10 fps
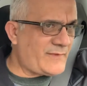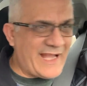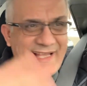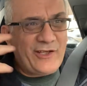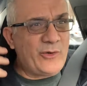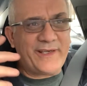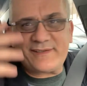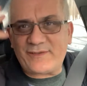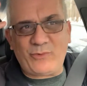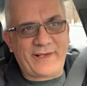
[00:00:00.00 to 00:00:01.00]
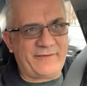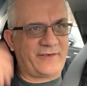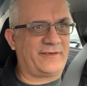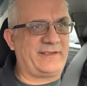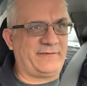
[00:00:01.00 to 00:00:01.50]
iOS,
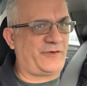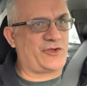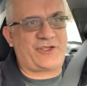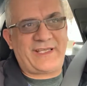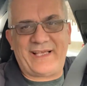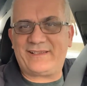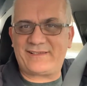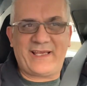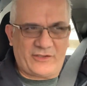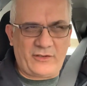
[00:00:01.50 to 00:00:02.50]
whatever the version that is.